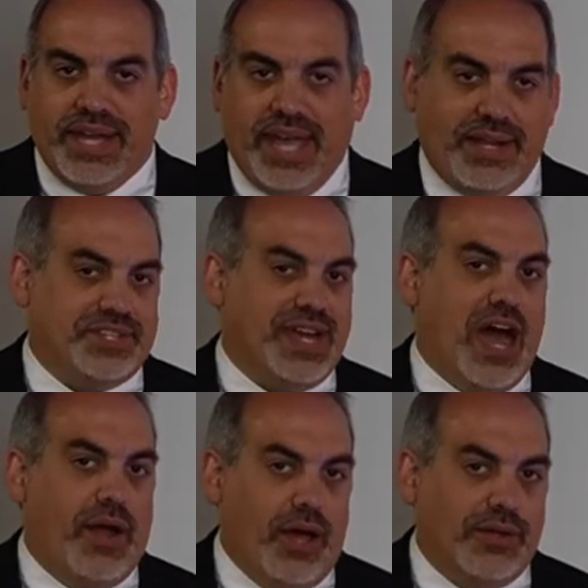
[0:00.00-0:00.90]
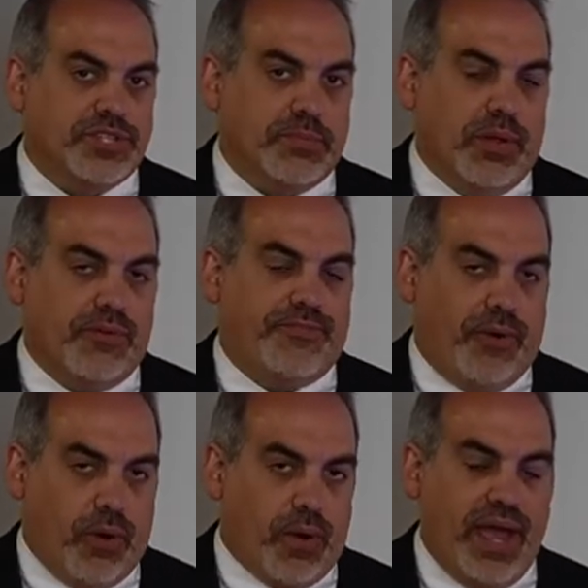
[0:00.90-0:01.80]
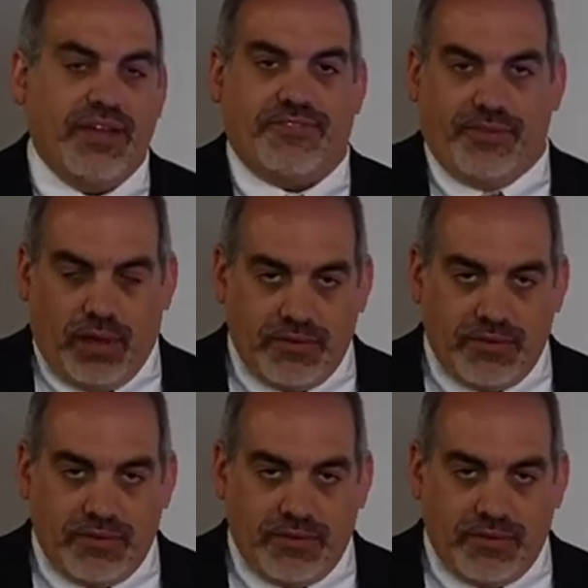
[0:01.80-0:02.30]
It is now eligible for a full,